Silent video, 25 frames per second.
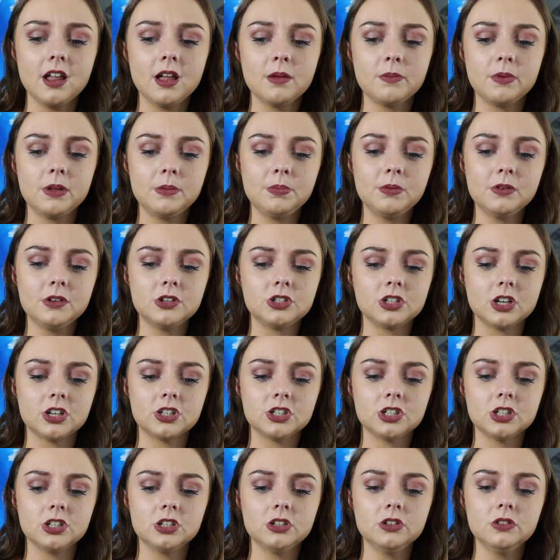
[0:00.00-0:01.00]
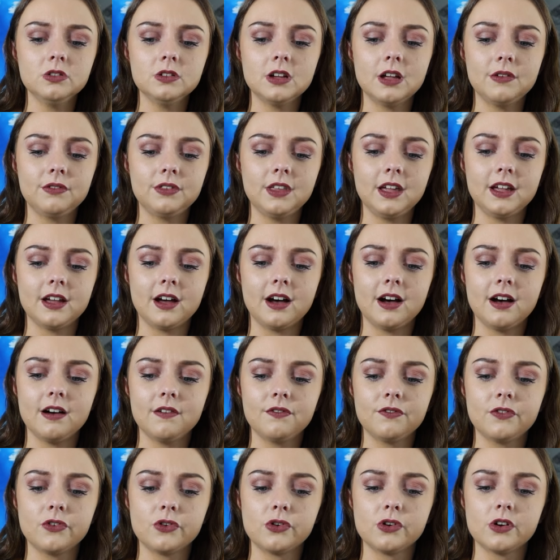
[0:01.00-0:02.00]
people are judging you if they are
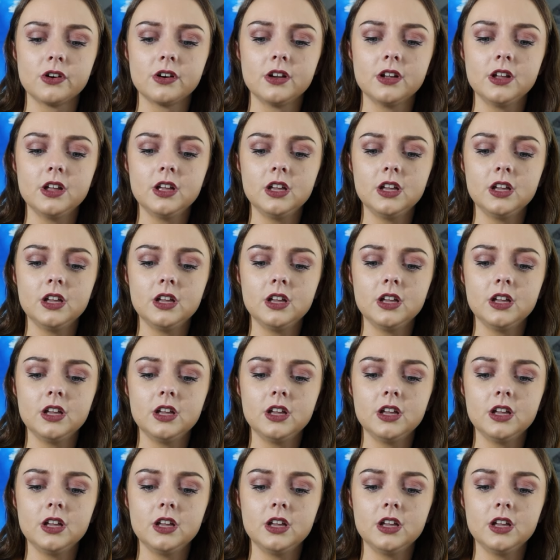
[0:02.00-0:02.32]
for